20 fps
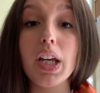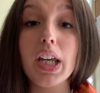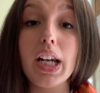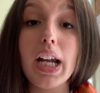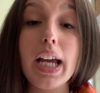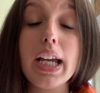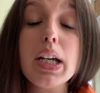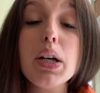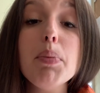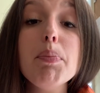And
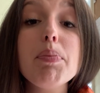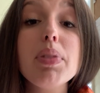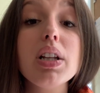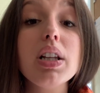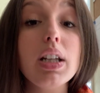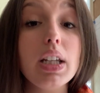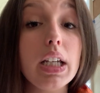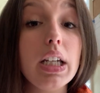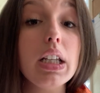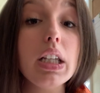I
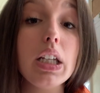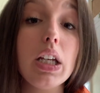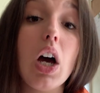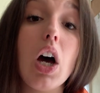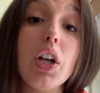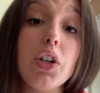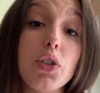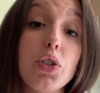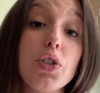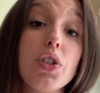completely
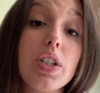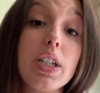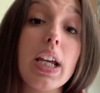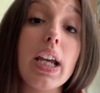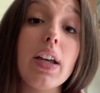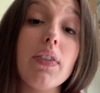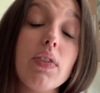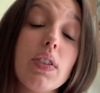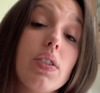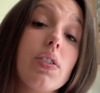
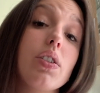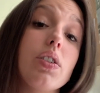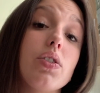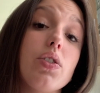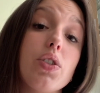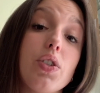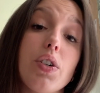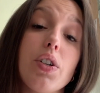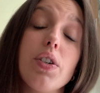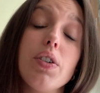understand this
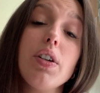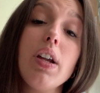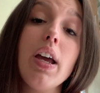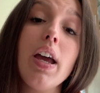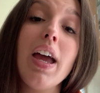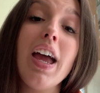concern.